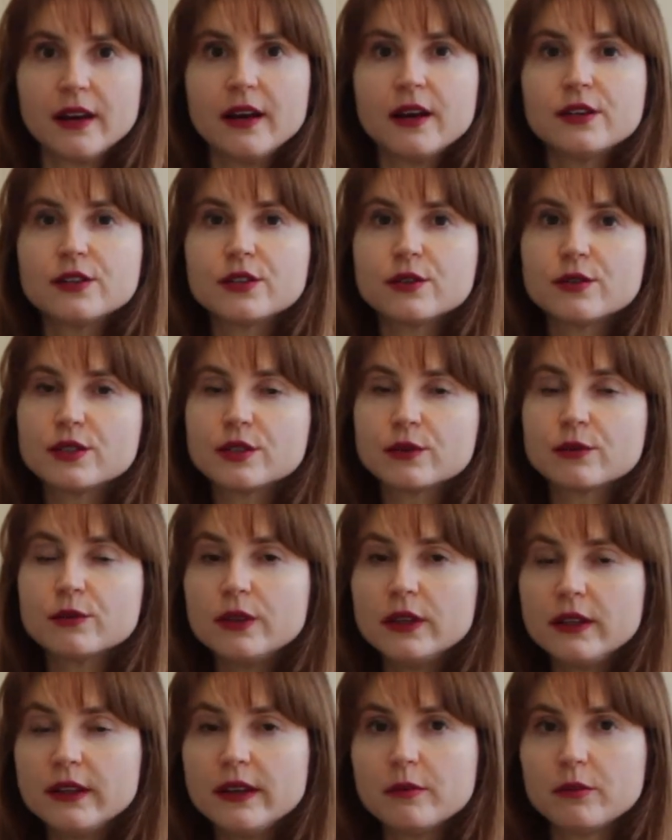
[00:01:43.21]
So it's a
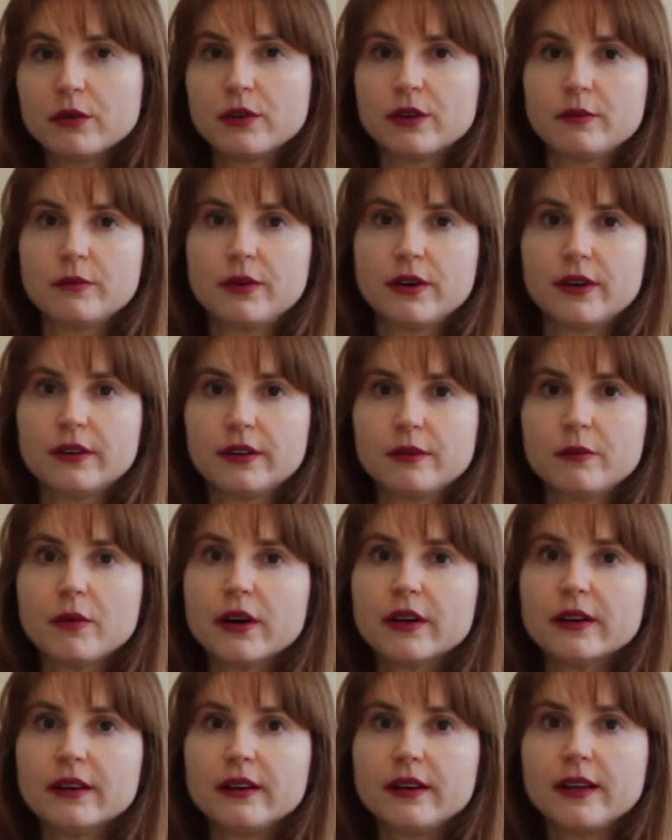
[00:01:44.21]
really important part of the
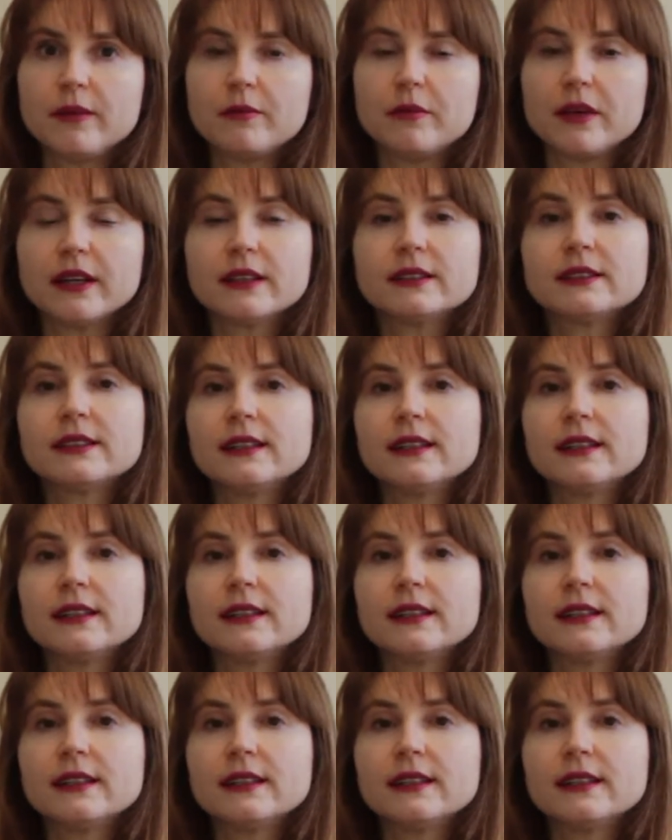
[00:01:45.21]
marketing mix,